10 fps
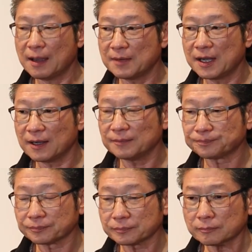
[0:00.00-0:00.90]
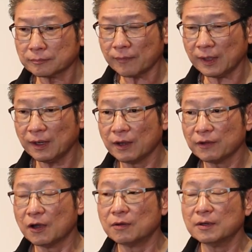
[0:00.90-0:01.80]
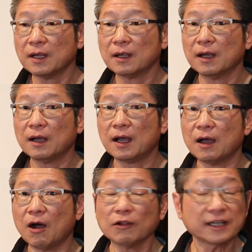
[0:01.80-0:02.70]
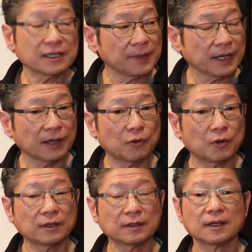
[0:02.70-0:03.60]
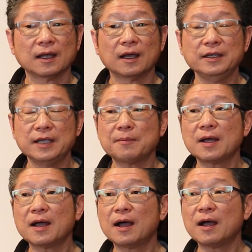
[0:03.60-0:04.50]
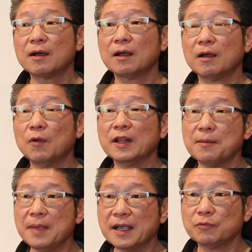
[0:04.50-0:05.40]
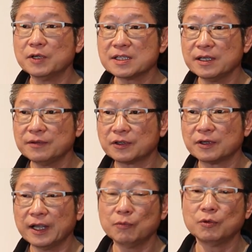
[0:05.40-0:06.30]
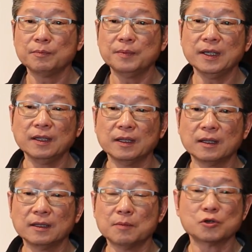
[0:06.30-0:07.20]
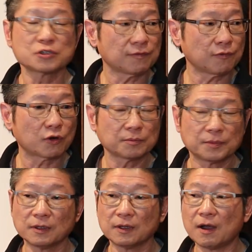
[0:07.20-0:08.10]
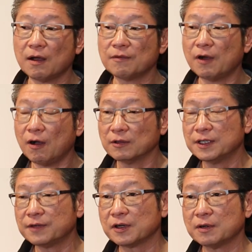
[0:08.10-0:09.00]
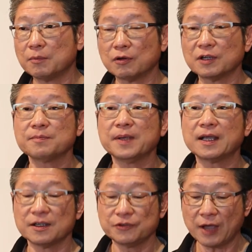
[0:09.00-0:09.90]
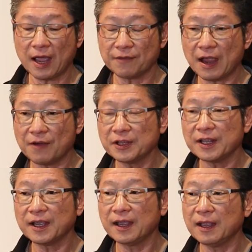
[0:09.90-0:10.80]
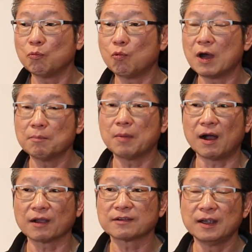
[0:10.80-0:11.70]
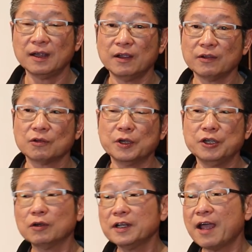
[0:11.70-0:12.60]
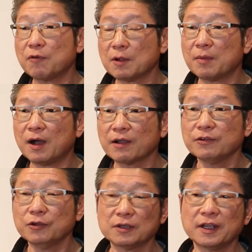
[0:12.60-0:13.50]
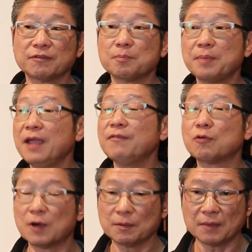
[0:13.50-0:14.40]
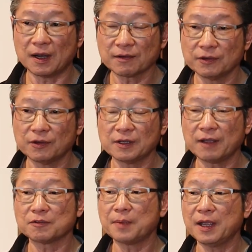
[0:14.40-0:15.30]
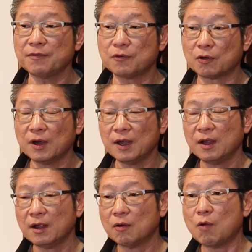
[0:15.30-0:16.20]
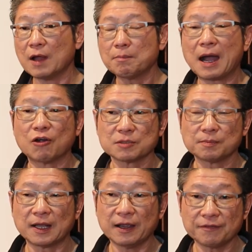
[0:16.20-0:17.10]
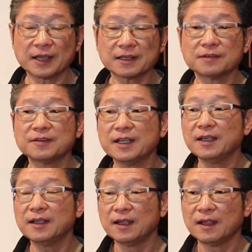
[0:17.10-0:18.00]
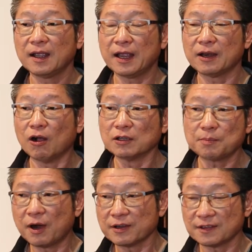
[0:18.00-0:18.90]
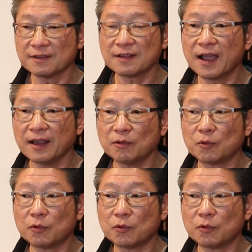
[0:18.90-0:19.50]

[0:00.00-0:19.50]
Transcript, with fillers: Yamaha. Mm -hmm. So uh, all things being equal, Yamaha, when they make a receiver, it would be the most affordable of all the different components because you have everything in one box. So when you only have one box, you only have to pay for one box. You only have to pay for one power supply effectively and all the parts inside.